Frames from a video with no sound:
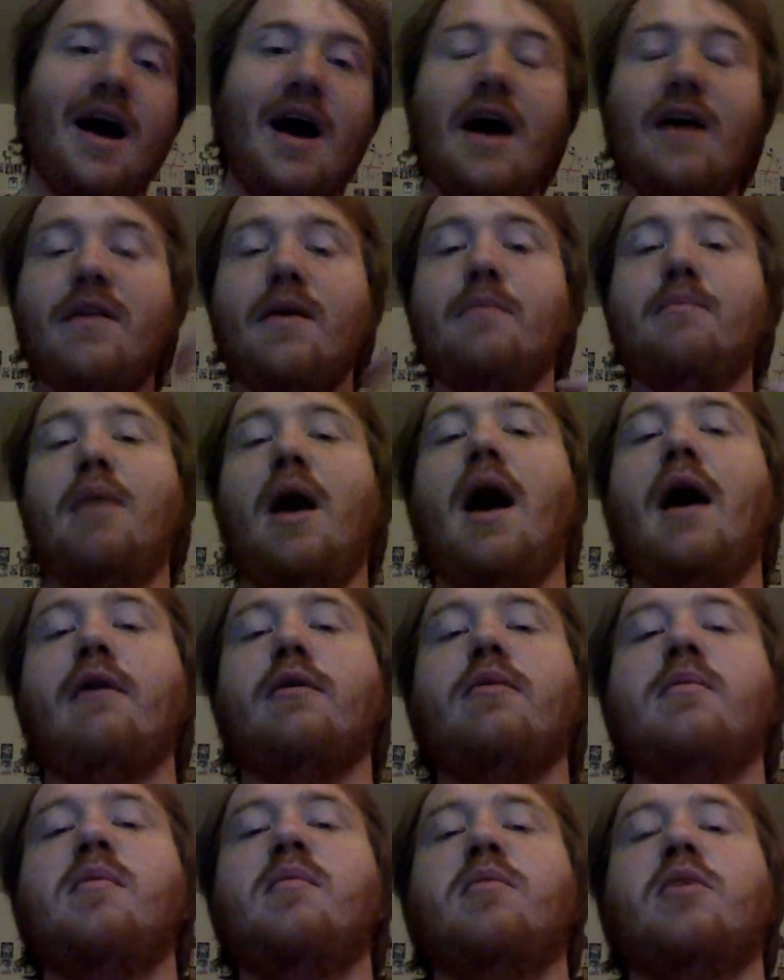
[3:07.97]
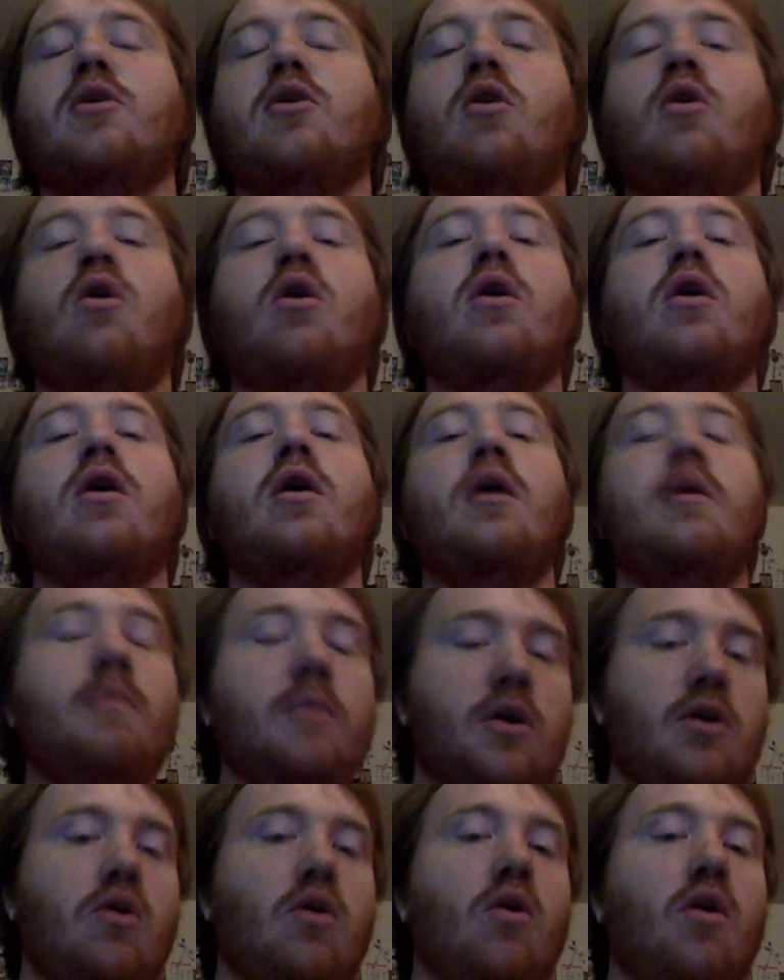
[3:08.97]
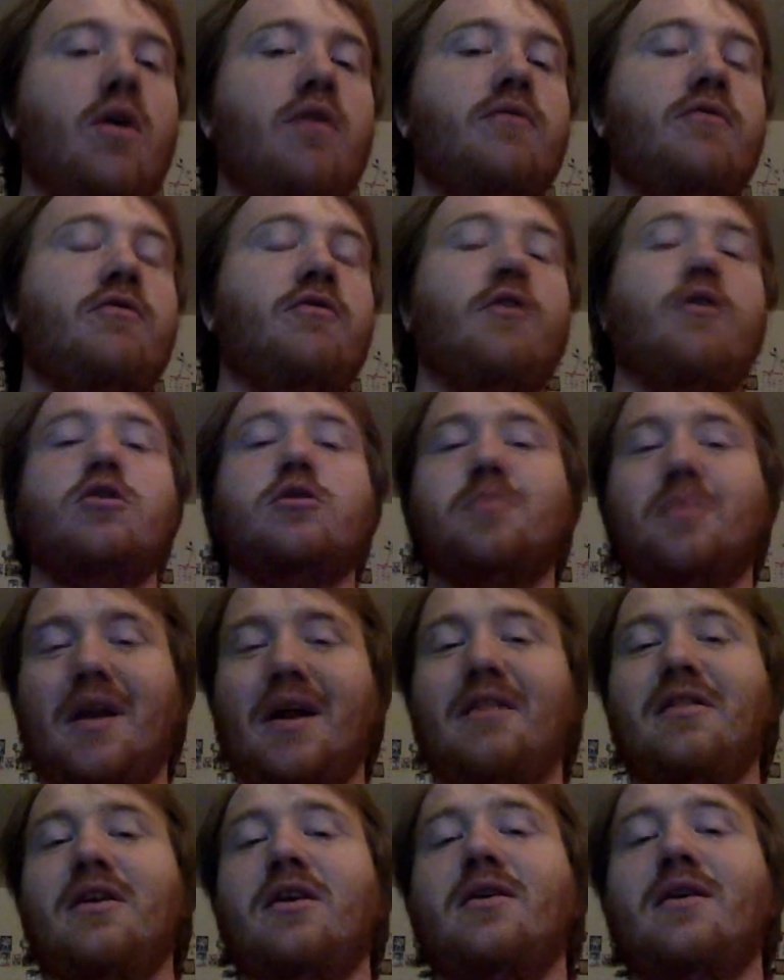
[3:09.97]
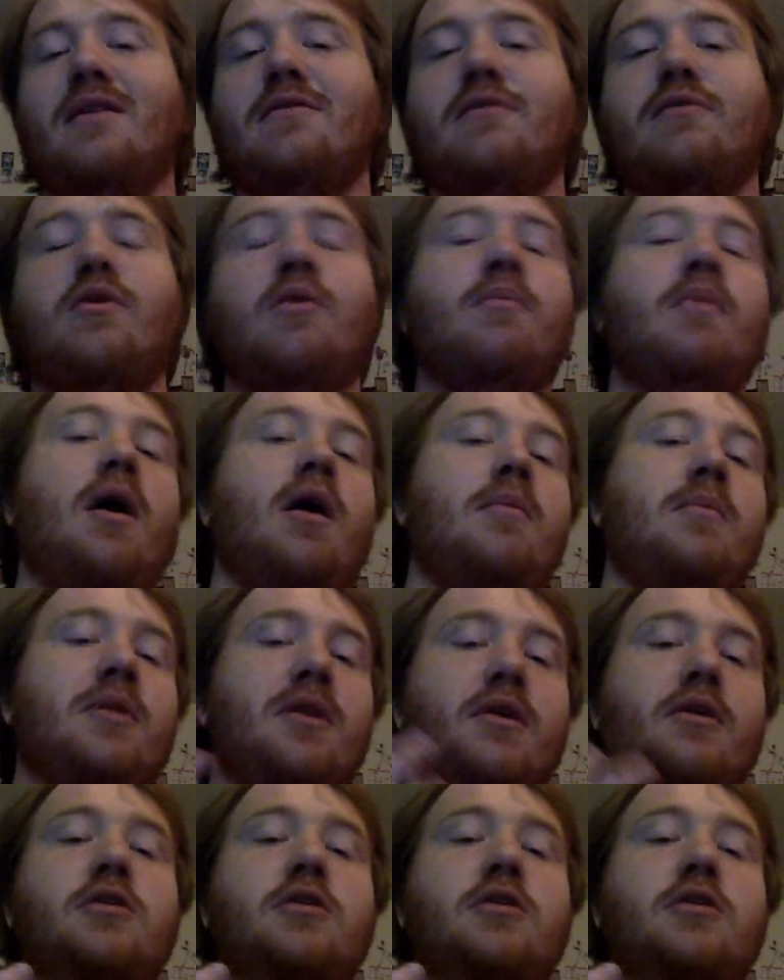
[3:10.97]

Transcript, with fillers: And then Byram and McCarr. McCarr first, but I think you have to throw Byram in there.